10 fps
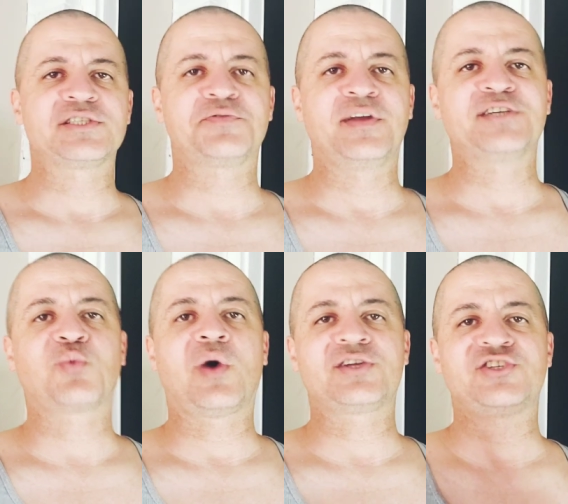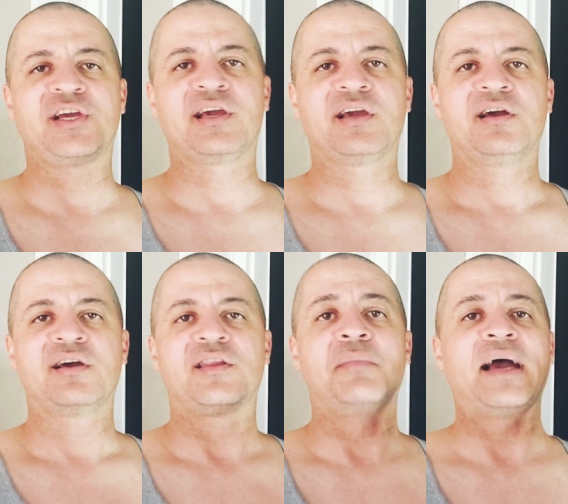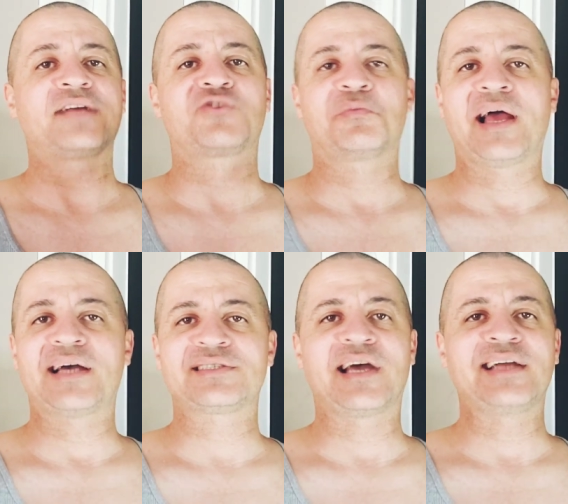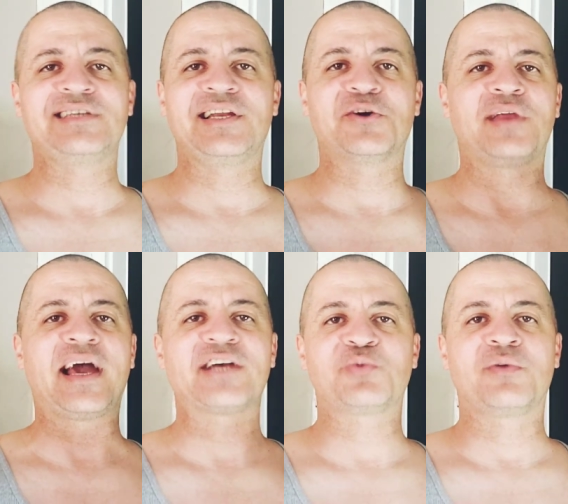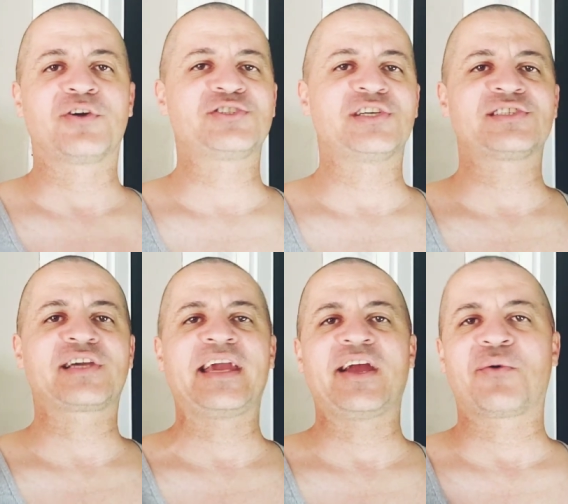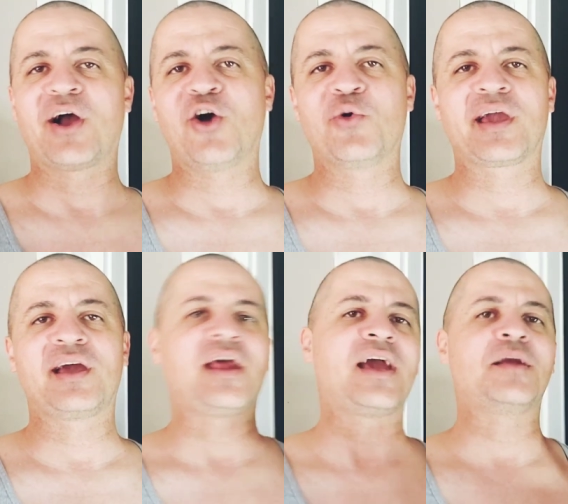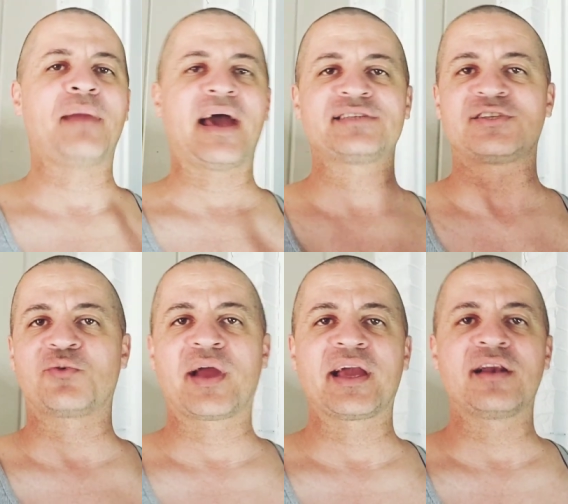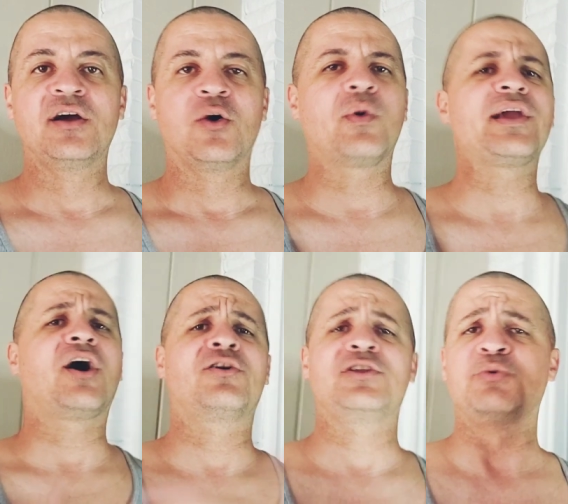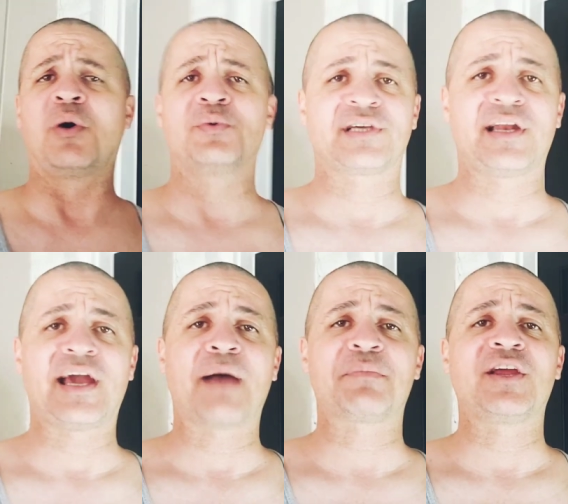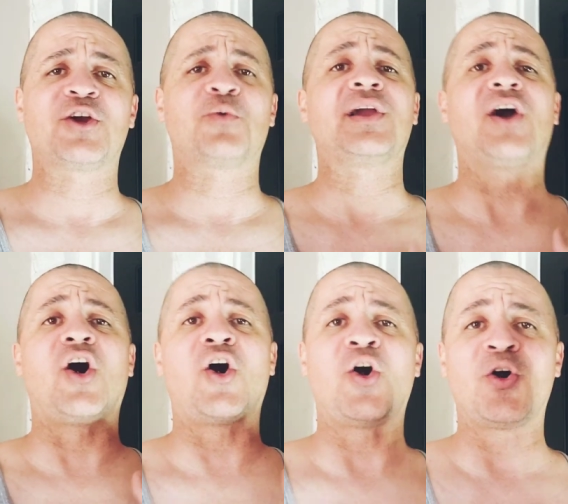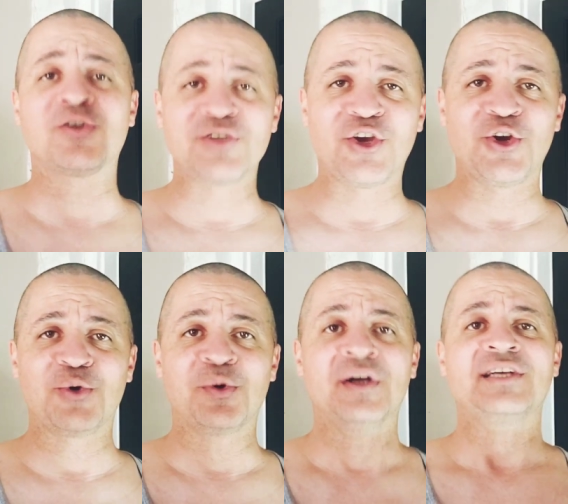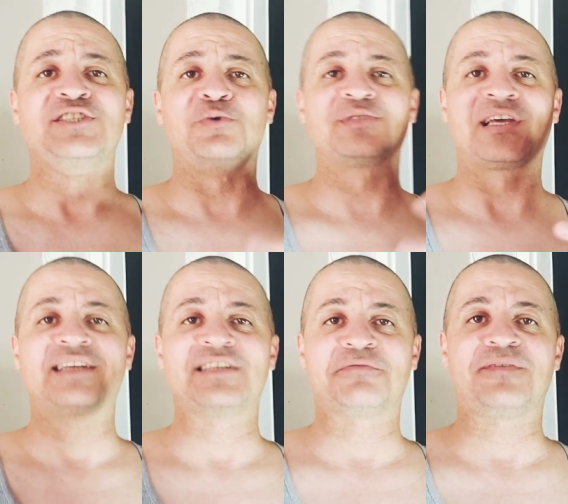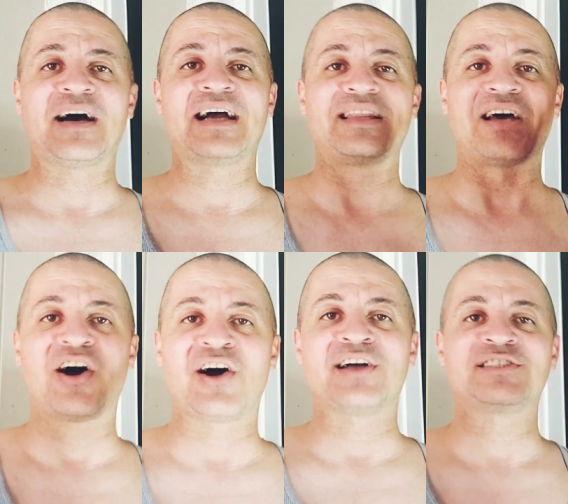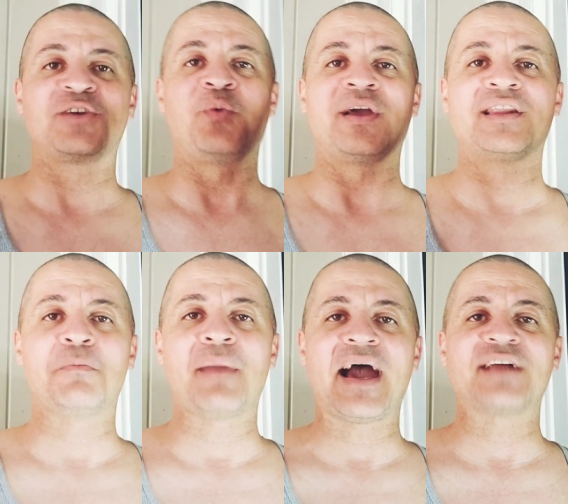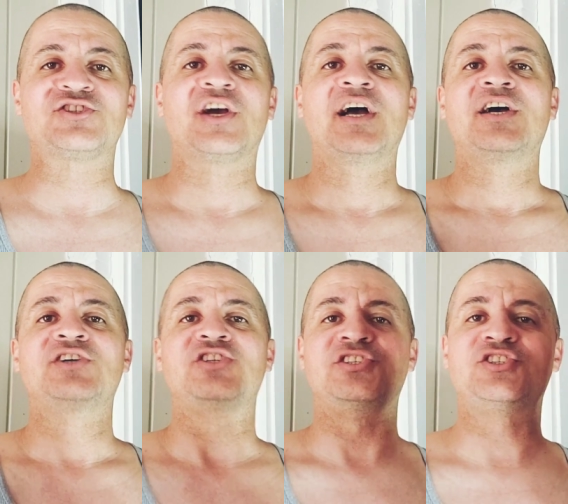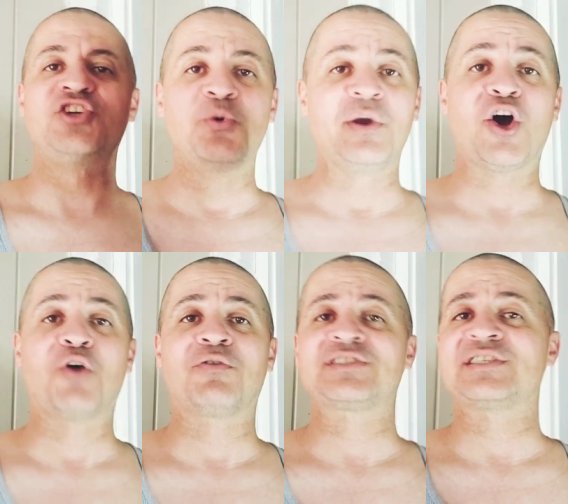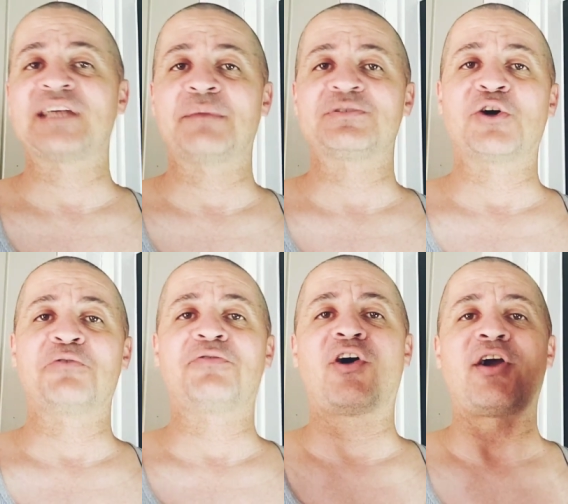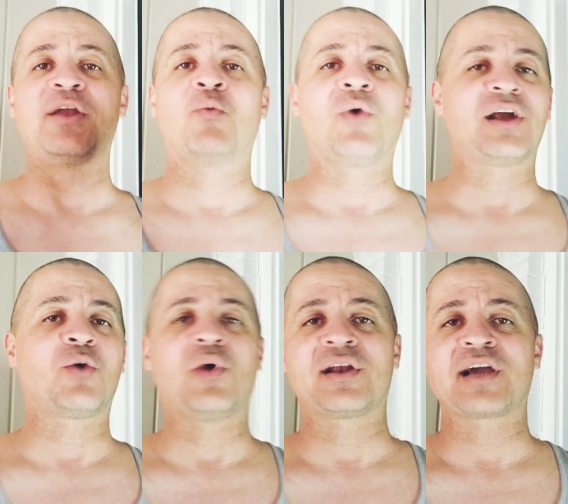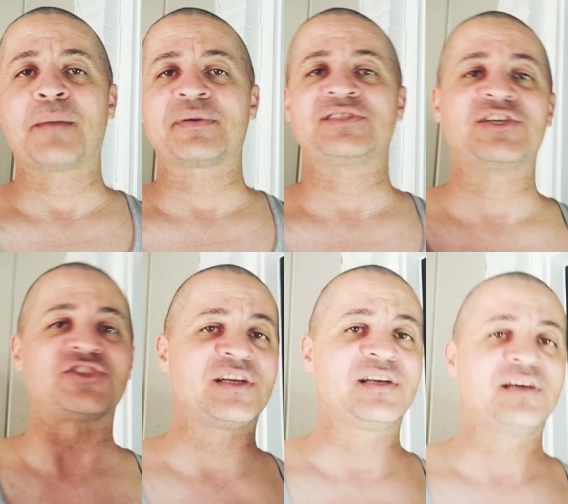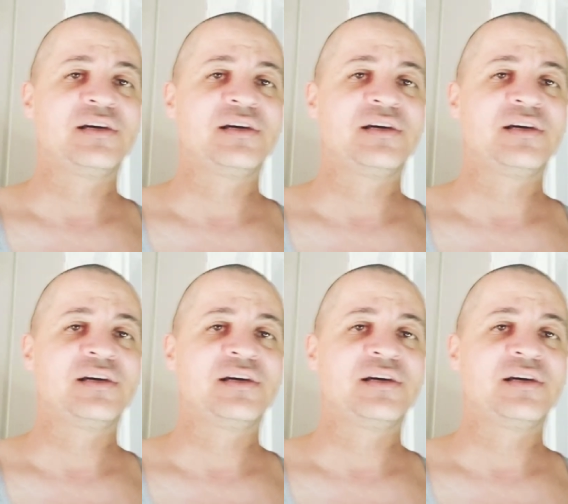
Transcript: I just finished watching the match from last night, Tenille Dashwood versus Kiera Hogan and Madison Rayne. We all knew what was going to happen here. We all knew she was going to defy the odds and win the match. She's 2-0 versus them so far in one-on-one competition.